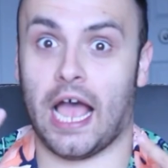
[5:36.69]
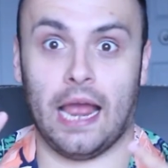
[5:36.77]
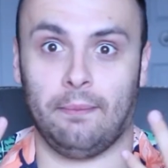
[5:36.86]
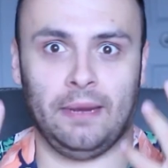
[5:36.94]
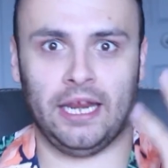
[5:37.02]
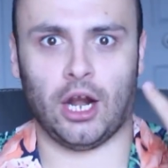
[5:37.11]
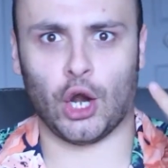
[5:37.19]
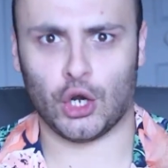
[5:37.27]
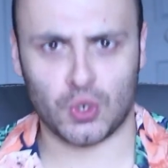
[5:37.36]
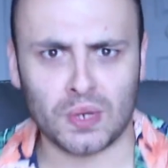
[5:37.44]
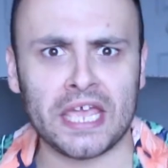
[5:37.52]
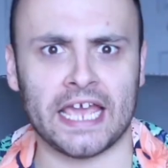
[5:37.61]
I mean, are
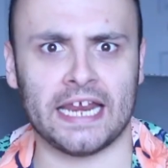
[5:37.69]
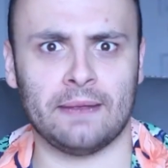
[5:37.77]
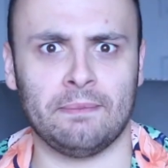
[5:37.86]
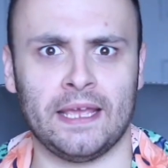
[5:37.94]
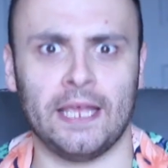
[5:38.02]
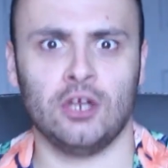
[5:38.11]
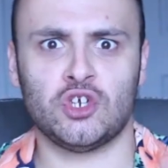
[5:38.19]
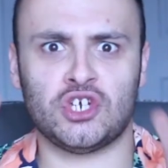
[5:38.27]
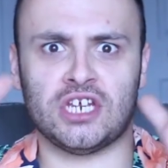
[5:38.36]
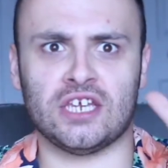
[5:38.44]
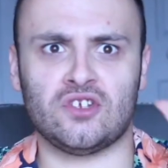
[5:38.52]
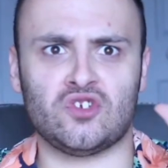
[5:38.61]
you kidding me?
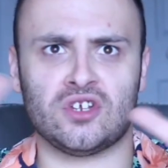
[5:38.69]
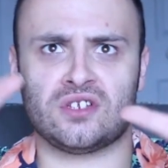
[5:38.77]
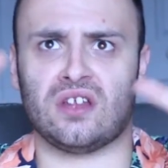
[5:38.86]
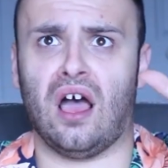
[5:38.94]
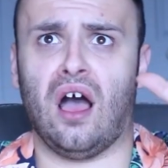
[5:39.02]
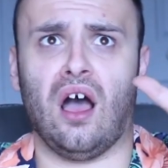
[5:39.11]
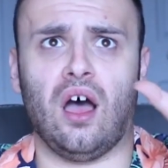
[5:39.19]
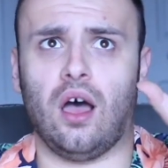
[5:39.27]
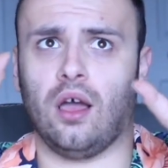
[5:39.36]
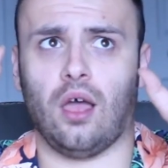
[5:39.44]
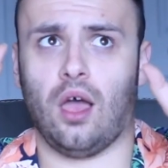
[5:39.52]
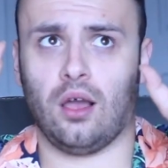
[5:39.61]
She is just
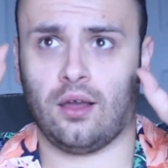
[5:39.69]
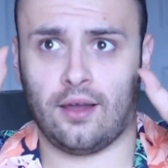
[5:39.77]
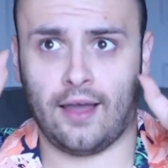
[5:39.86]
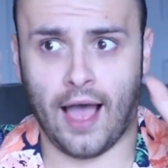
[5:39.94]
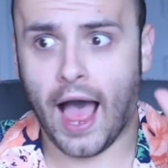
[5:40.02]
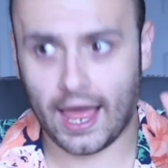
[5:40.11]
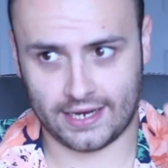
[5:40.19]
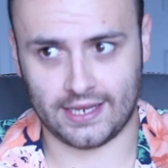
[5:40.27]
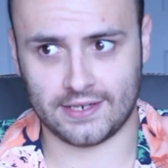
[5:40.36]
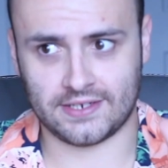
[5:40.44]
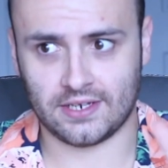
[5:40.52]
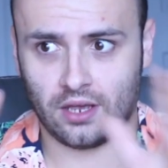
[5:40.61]
a
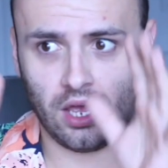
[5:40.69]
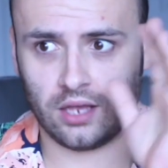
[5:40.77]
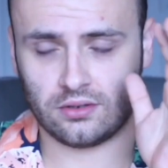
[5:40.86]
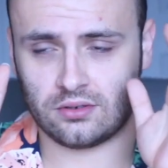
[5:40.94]
goddess.